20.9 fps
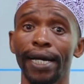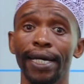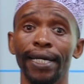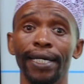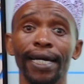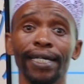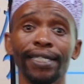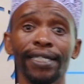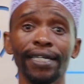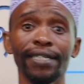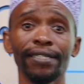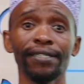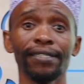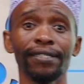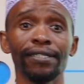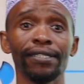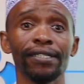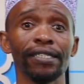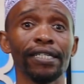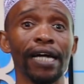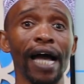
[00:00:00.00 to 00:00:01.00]
let us
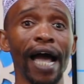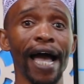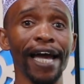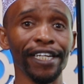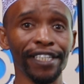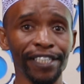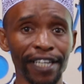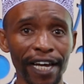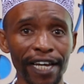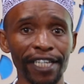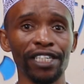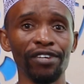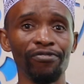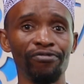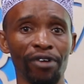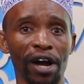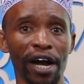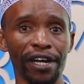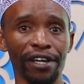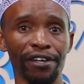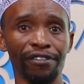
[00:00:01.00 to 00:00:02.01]

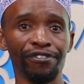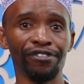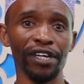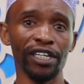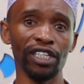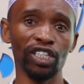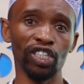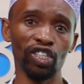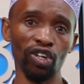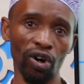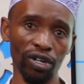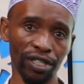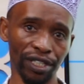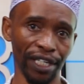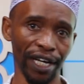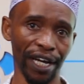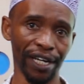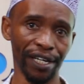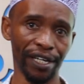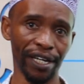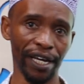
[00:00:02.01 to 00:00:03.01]
identify the
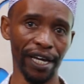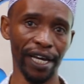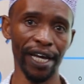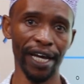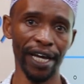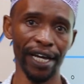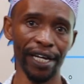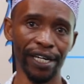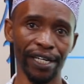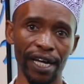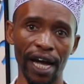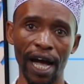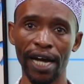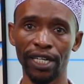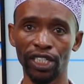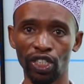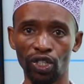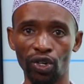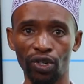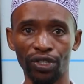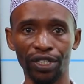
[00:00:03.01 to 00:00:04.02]
dotted and
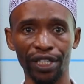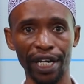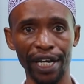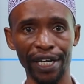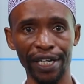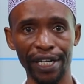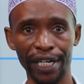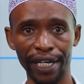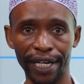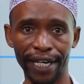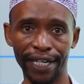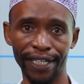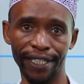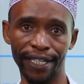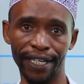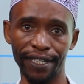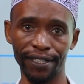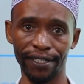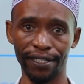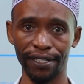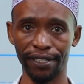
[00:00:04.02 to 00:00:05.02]
undotted
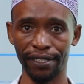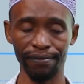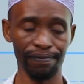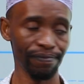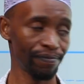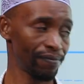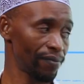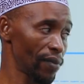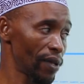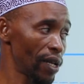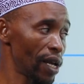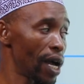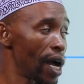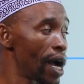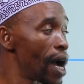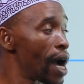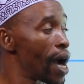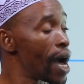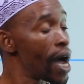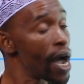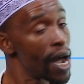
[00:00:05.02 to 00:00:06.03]
letters.
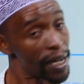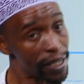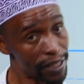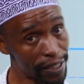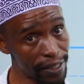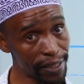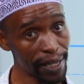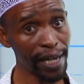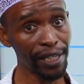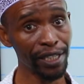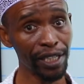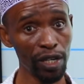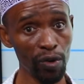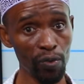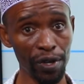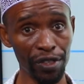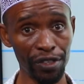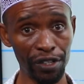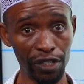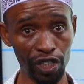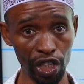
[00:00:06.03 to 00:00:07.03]
Starting
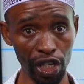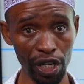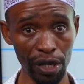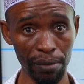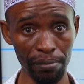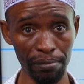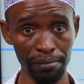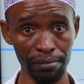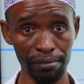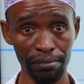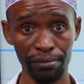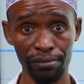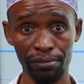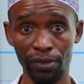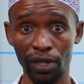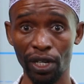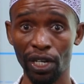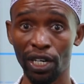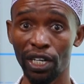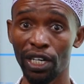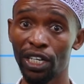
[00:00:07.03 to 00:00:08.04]
with Jiim,
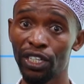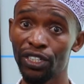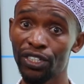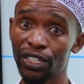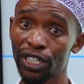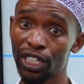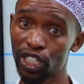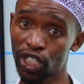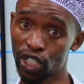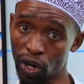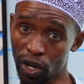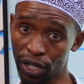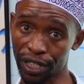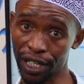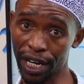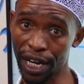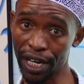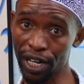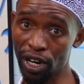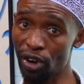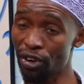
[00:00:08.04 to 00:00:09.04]
is it
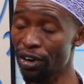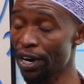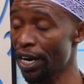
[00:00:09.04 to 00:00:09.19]
dotted or